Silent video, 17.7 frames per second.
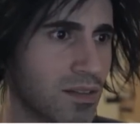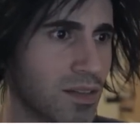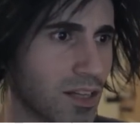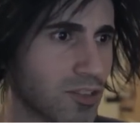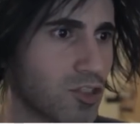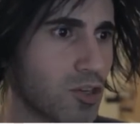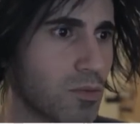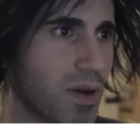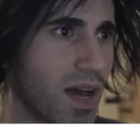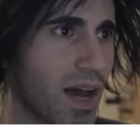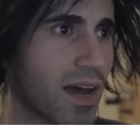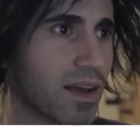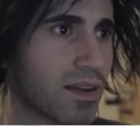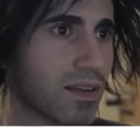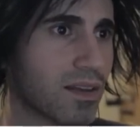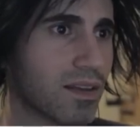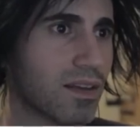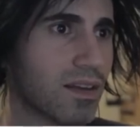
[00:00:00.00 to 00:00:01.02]
not too
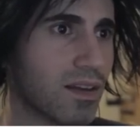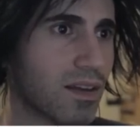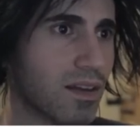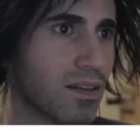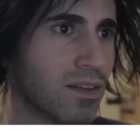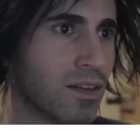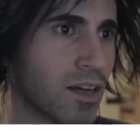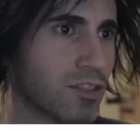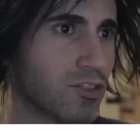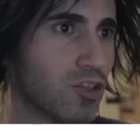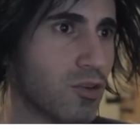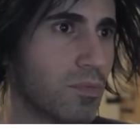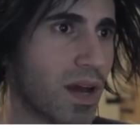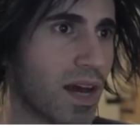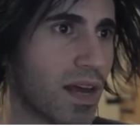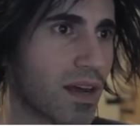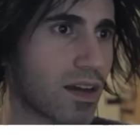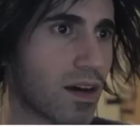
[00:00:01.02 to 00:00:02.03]
bad. Not too
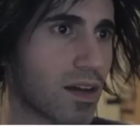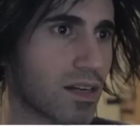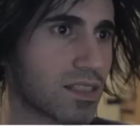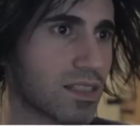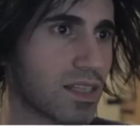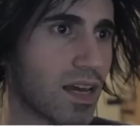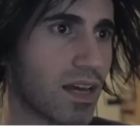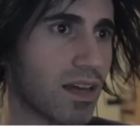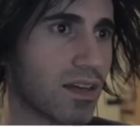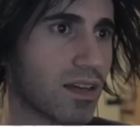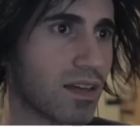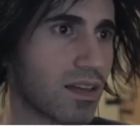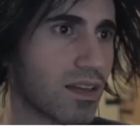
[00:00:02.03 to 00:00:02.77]
bad, I gotta say.